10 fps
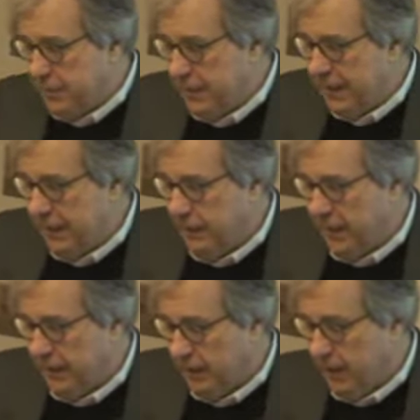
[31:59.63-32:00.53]
meeting
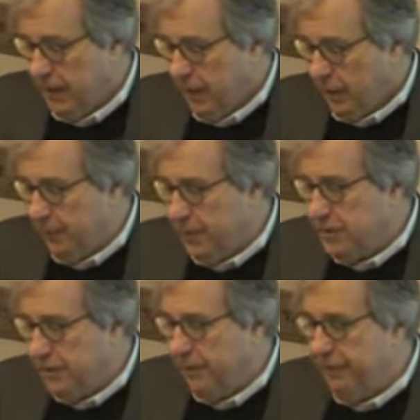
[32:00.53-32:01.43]
at the
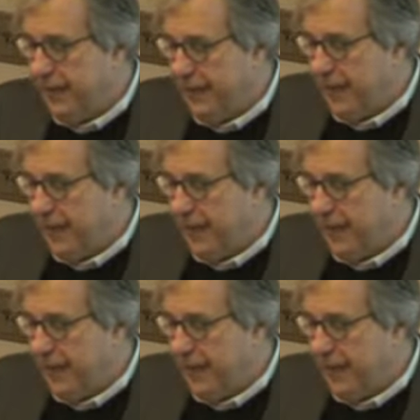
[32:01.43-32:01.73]
Commission of Fine